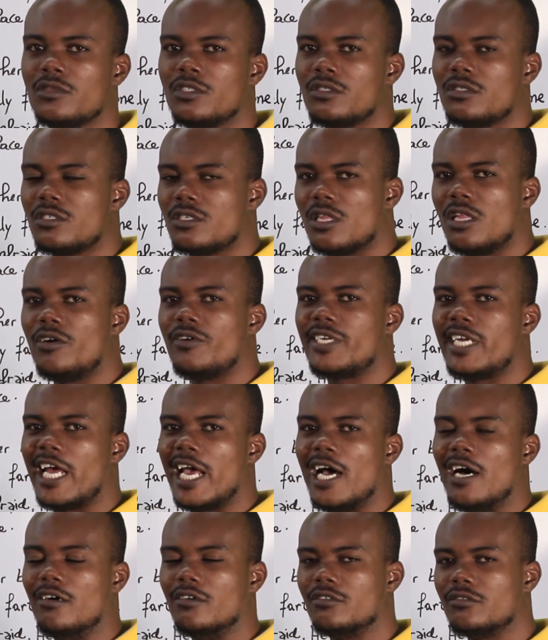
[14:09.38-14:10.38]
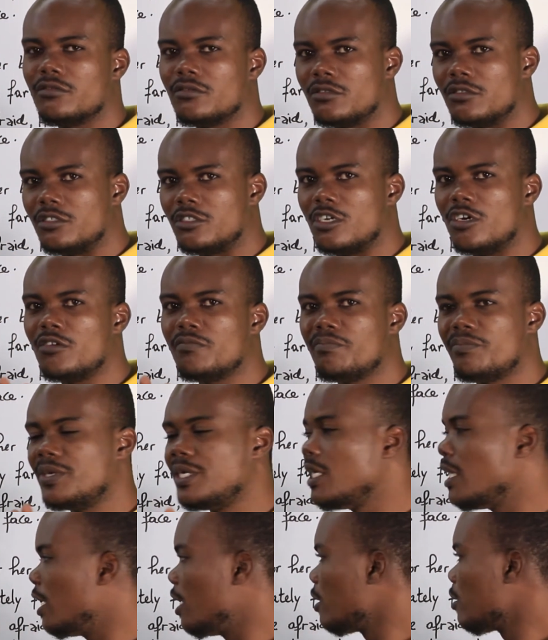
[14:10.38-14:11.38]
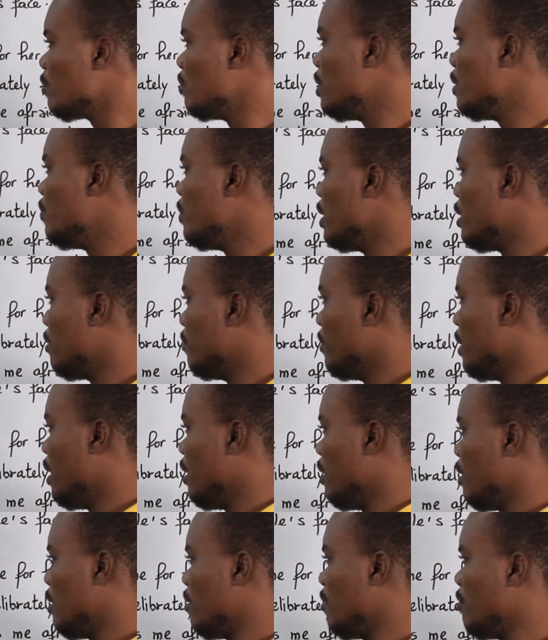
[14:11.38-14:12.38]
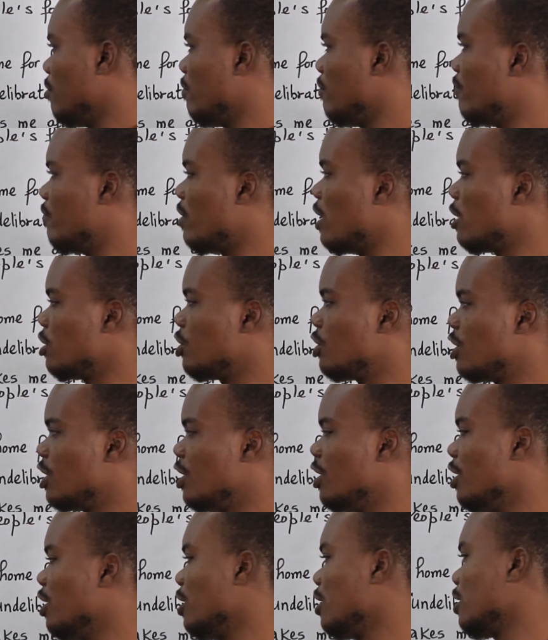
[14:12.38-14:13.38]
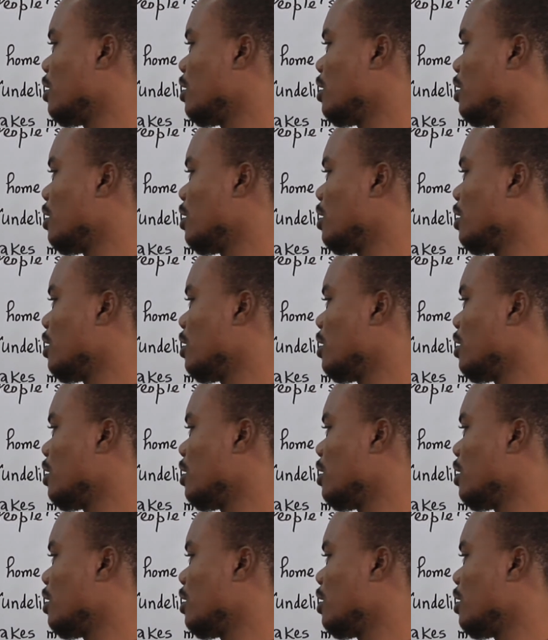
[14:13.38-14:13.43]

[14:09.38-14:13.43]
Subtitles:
Slow down. Don't be angry with me. Fâché.